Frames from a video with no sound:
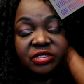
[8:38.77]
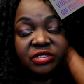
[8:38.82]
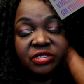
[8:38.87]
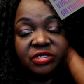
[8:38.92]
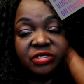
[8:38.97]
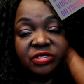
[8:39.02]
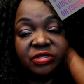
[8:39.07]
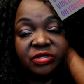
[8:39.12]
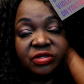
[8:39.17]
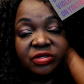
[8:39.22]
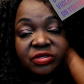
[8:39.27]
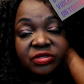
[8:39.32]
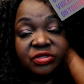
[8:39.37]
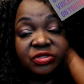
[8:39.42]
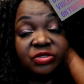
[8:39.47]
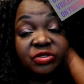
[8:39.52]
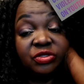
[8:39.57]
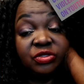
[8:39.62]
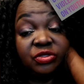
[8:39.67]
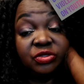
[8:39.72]
you know,
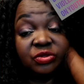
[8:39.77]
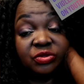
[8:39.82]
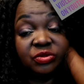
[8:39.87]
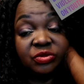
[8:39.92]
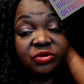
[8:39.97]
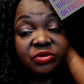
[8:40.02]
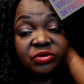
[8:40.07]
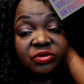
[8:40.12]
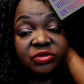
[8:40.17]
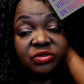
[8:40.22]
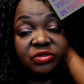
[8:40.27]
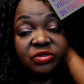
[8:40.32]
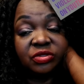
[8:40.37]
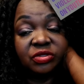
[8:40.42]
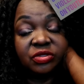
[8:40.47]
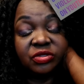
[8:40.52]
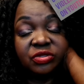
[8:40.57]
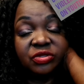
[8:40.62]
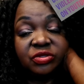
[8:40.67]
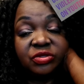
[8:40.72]
to you, you
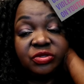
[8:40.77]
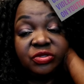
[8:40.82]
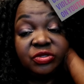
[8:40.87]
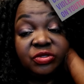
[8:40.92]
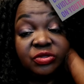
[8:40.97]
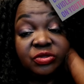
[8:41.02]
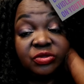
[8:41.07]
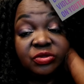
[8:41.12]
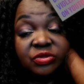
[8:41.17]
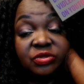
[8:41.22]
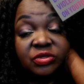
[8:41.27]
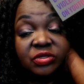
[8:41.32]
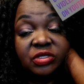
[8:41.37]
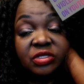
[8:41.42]
know, to you,